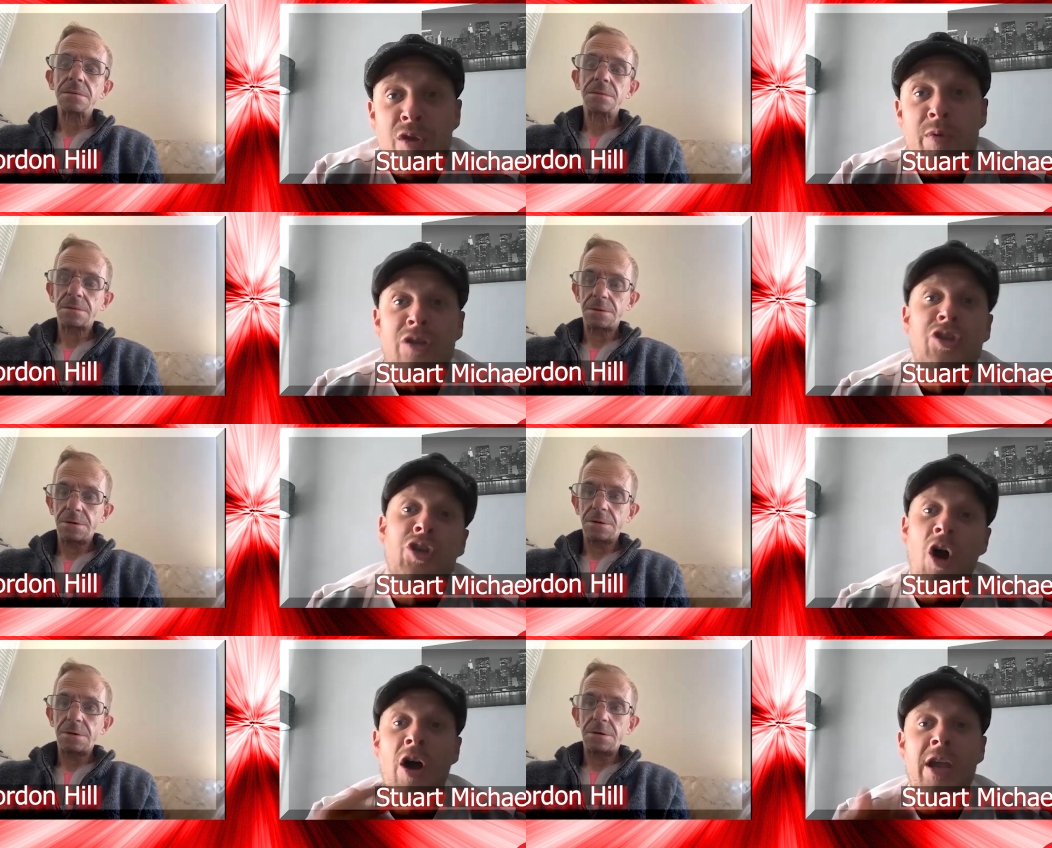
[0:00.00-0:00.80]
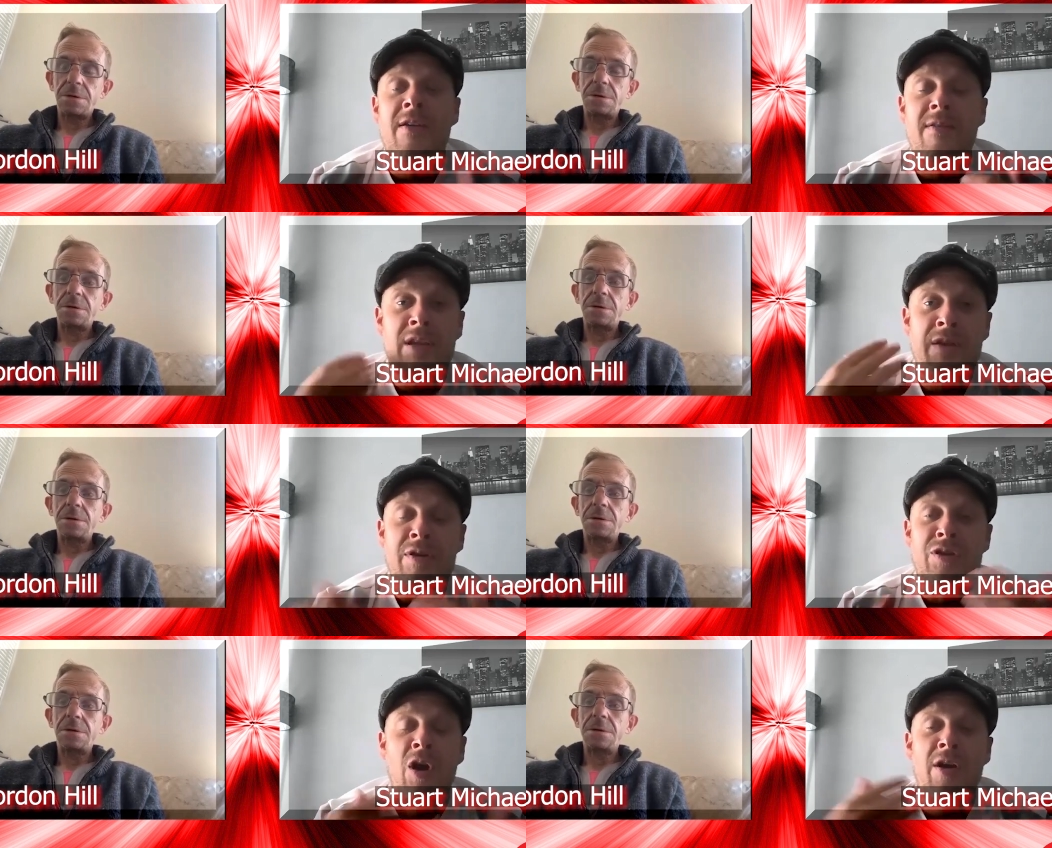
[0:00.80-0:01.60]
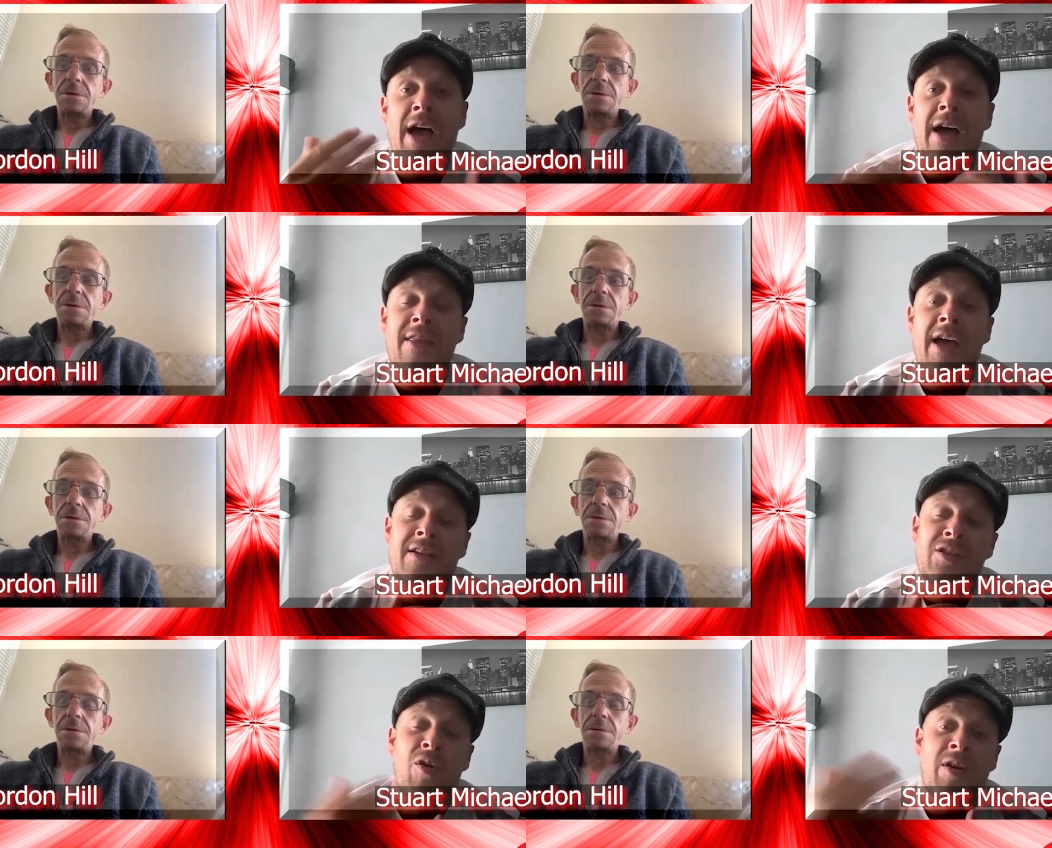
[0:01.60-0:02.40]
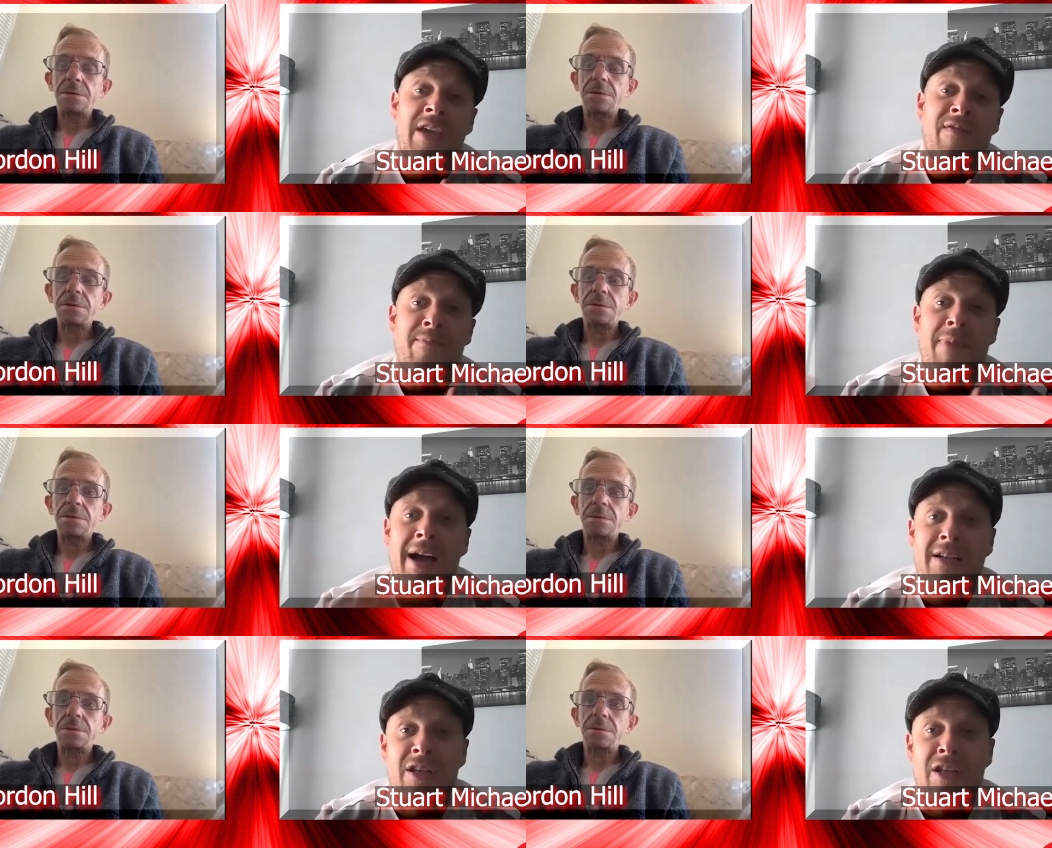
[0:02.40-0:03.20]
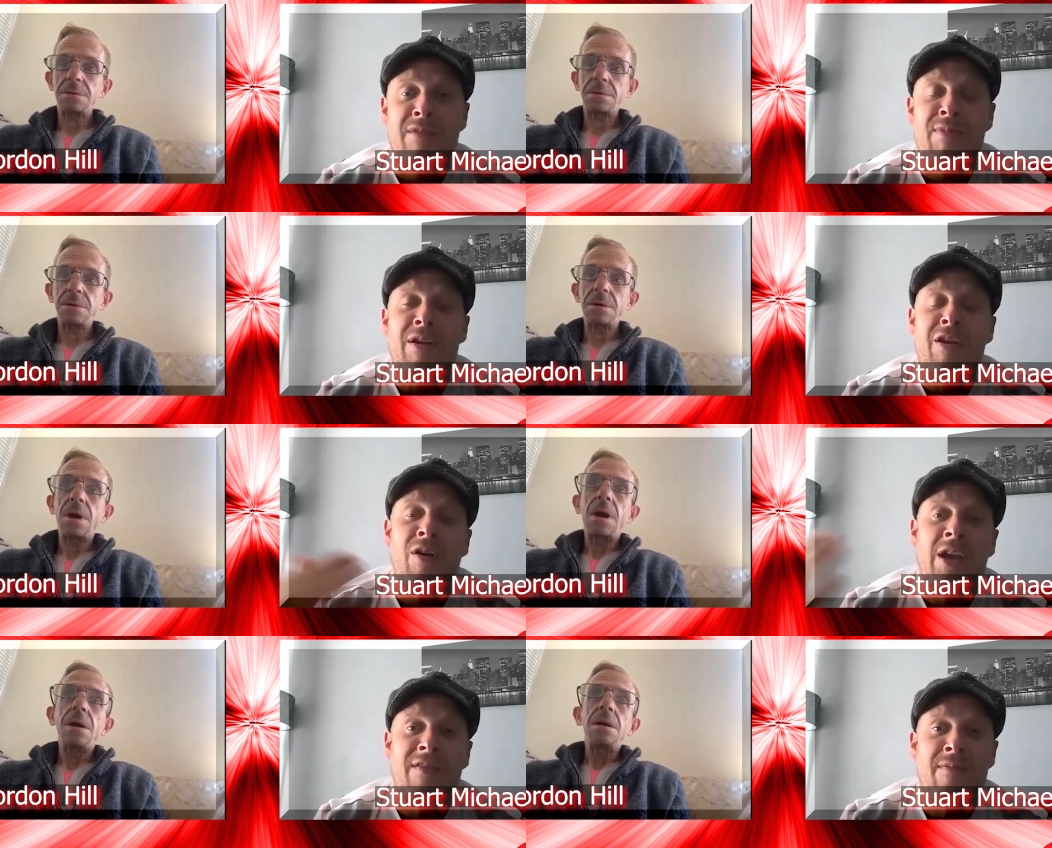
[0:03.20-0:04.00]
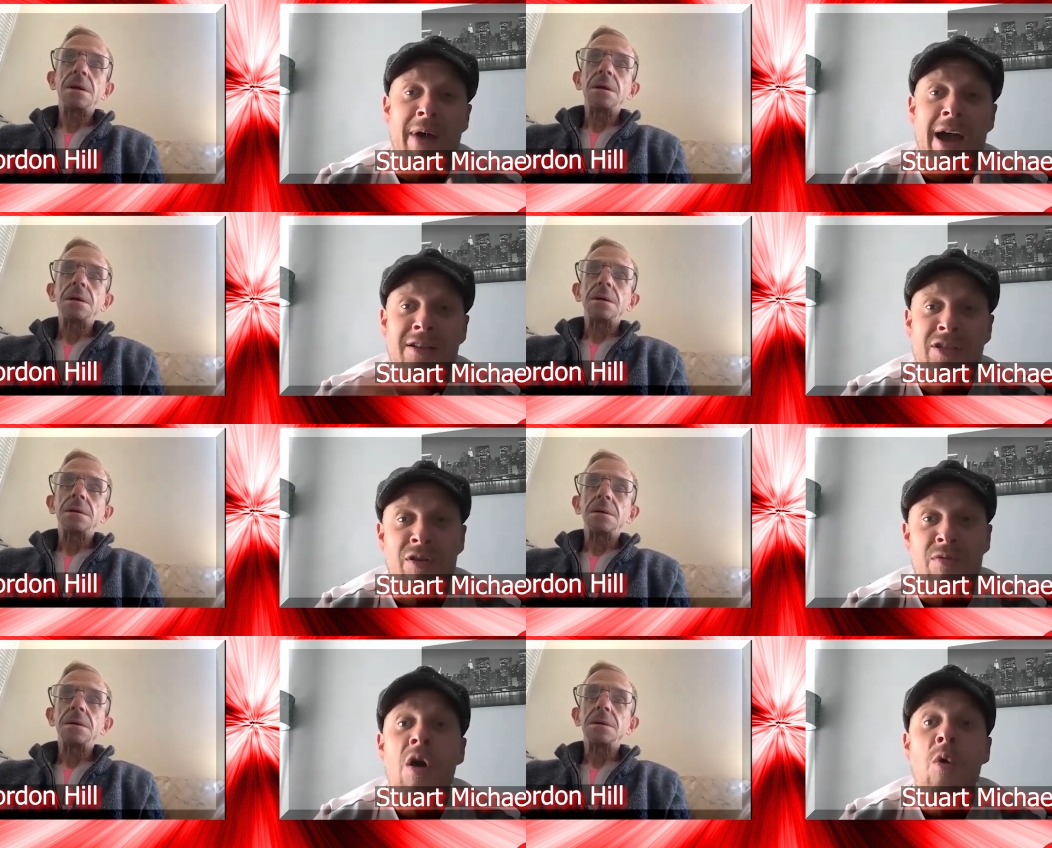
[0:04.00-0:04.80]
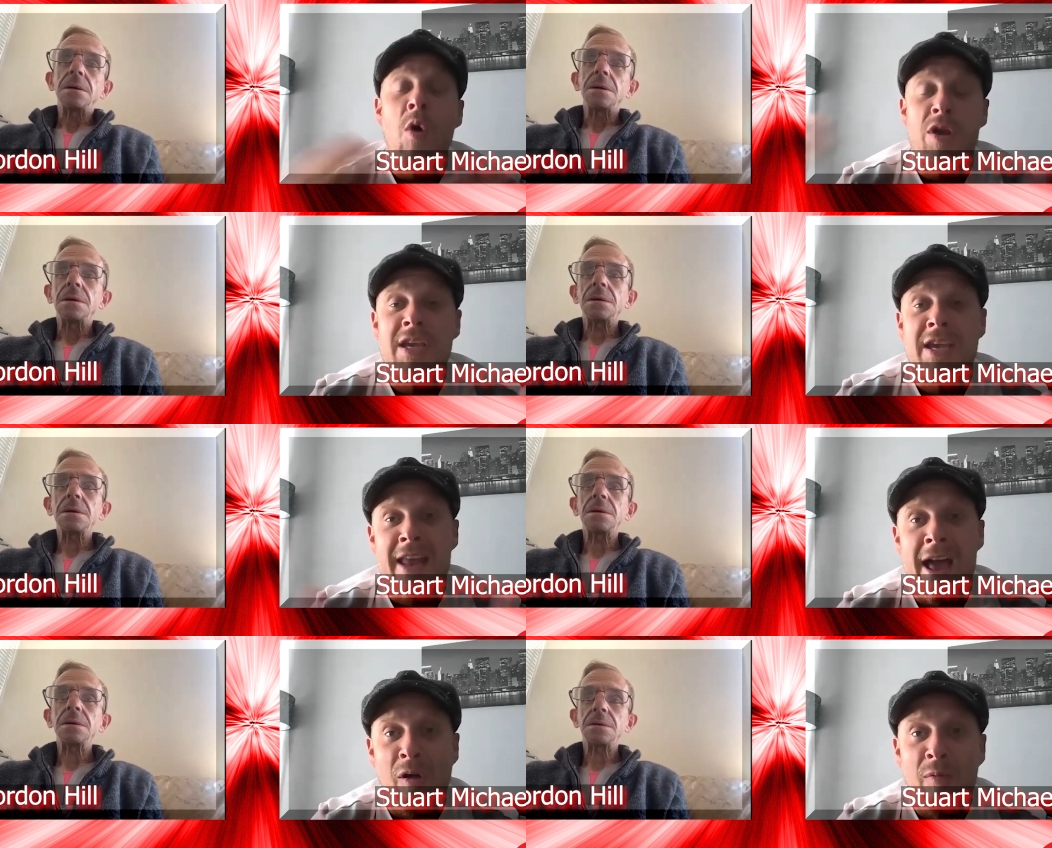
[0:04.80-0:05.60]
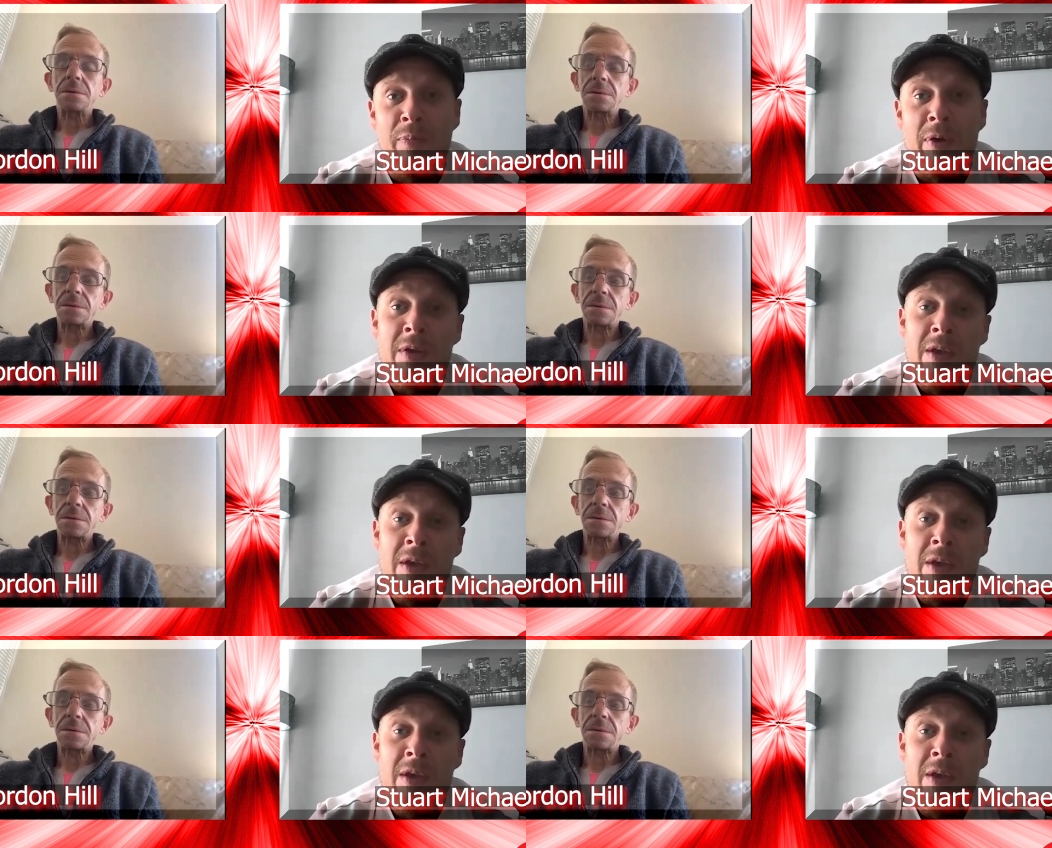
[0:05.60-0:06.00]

Speaker 1: you enjoy you enjoy that that sort of giving back to the community or giving back to what you can help,